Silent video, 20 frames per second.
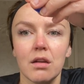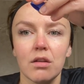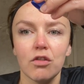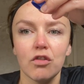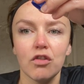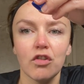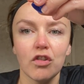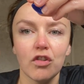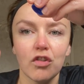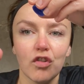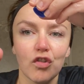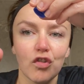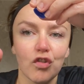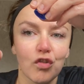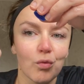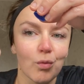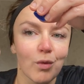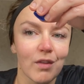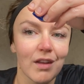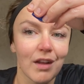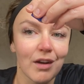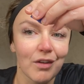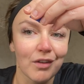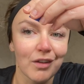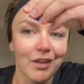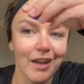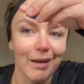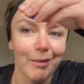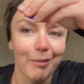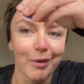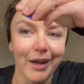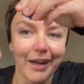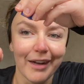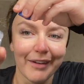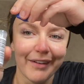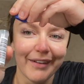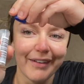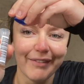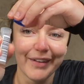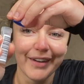Shh. Was that on camera? I
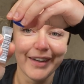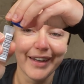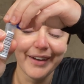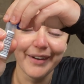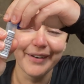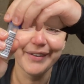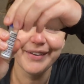don't even know.